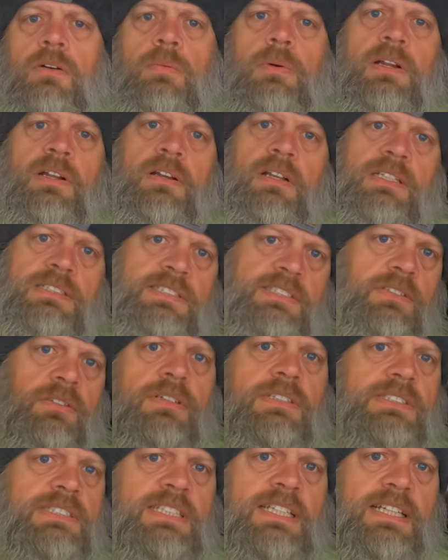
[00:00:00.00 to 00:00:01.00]
where as
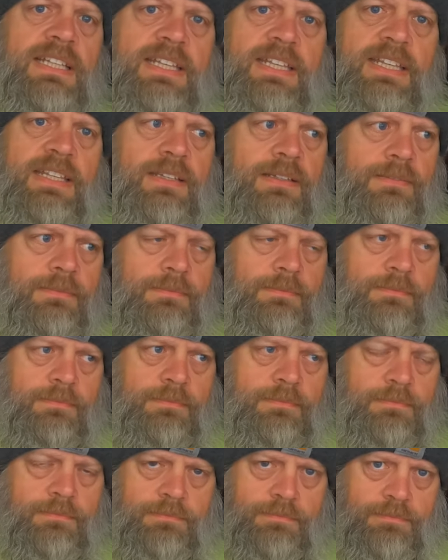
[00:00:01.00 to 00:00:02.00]
soon as they,
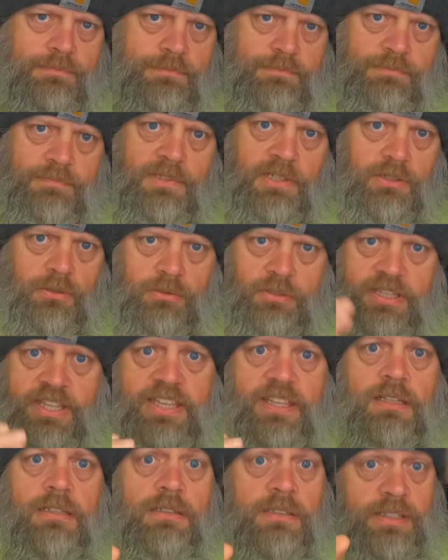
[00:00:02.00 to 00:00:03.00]
you know,
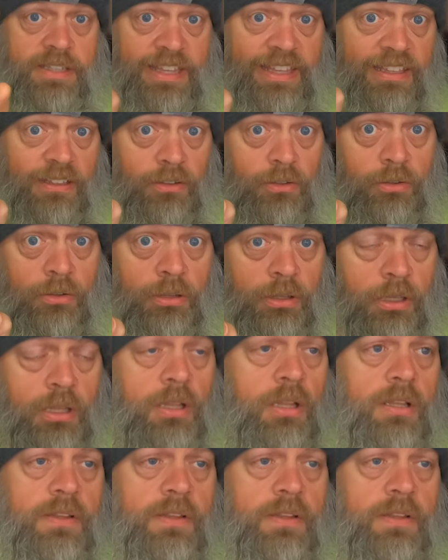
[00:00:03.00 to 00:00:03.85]
kill